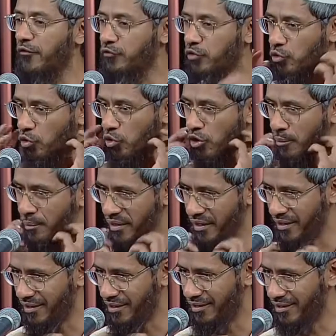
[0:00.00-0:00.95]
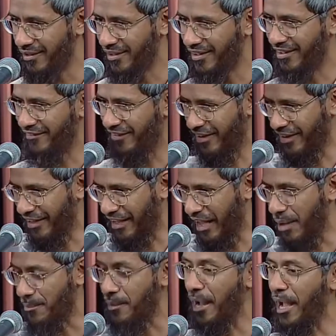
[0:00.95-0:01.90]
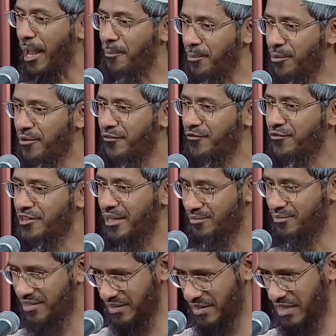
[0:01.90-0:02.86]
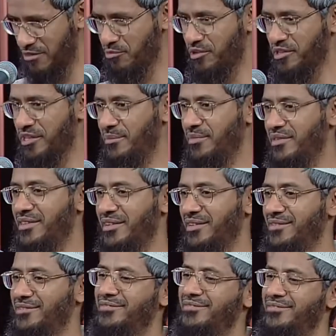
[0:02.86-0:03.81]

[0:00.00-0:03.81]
we have to grow a beard, wear a cap, and prove to them, see, this Muslim is here,